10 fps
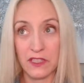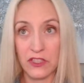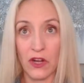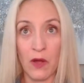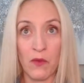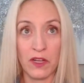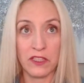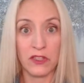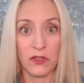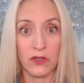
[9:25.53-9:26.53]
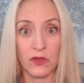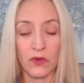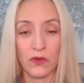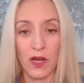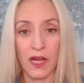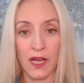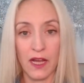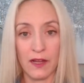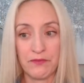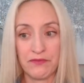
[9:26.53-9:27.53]
year I want to
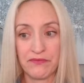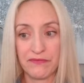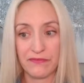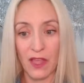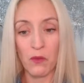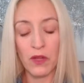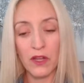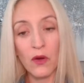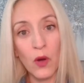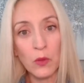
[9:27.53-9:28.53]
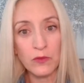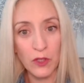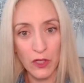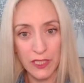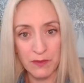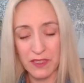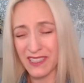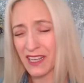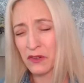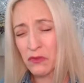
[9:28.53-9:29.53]
go home for Christmas,
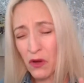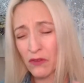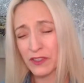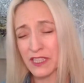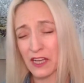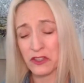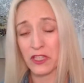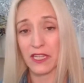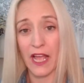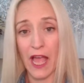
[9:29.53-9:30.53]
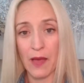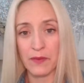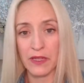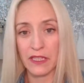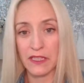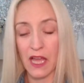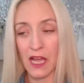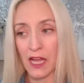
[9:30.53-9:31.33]
and I don't know if it's actually going to happen.